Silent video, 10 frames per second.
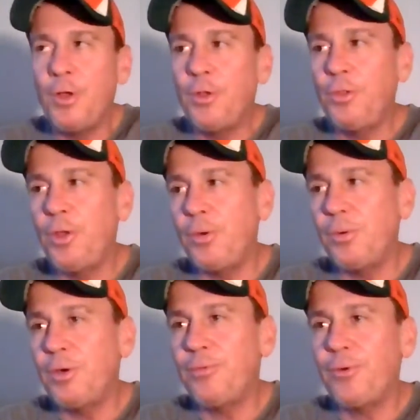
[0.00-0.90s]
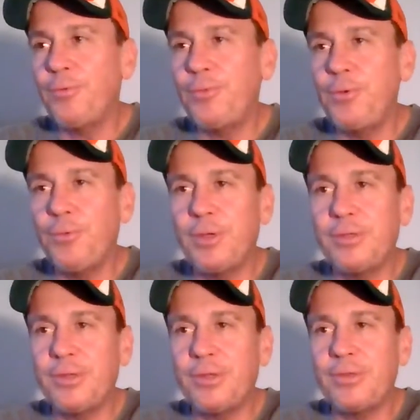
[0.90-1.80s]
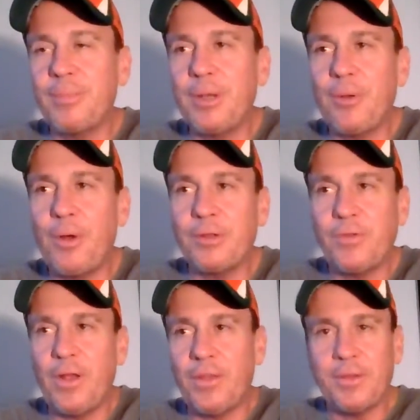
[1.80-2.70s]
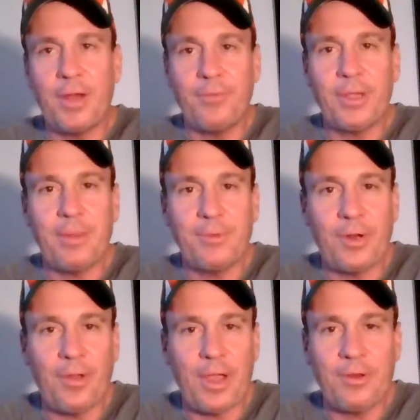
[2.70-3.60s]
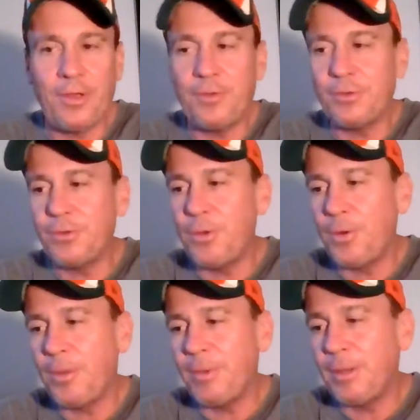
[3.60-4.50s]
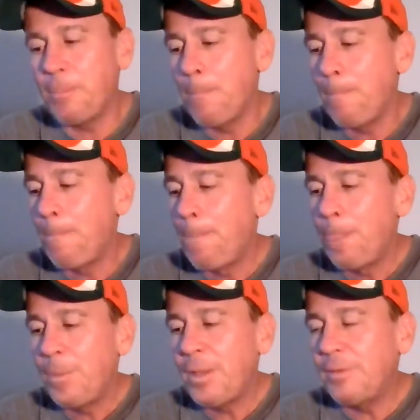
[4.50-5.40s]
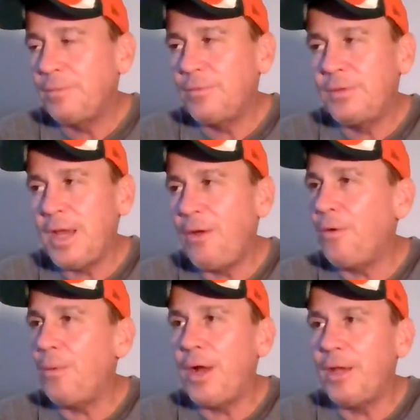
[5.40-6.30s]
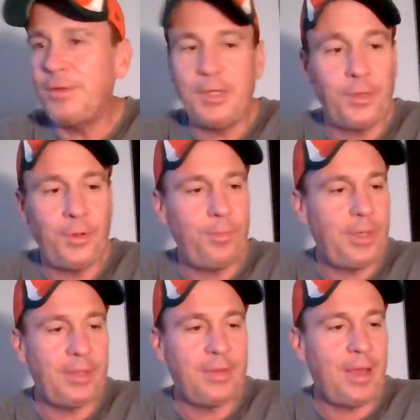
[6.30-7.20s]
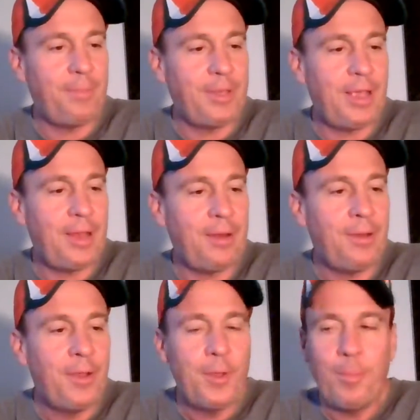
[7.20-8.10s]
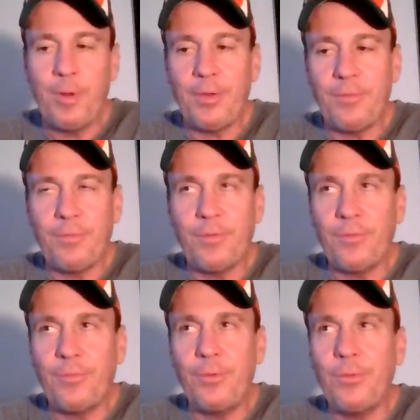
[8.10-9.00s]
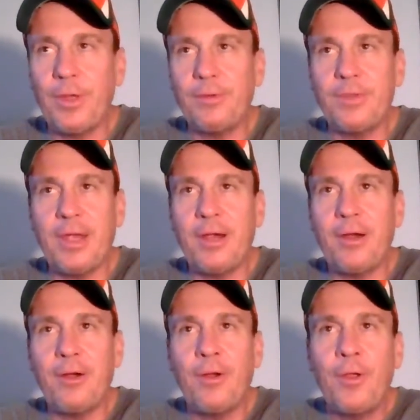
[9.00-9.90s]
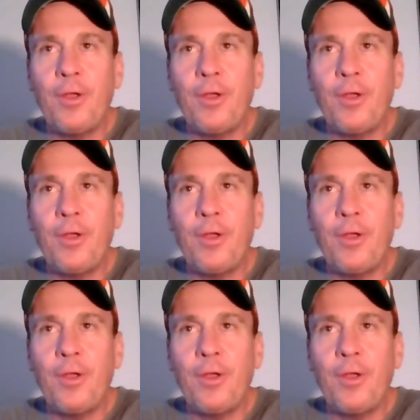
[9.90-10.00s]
lower for a few reasons. I mean, I watch a lot of the Dolphin games, and I'll end on this note. I mean, talent-wise, he could be a top 10, but a few things there.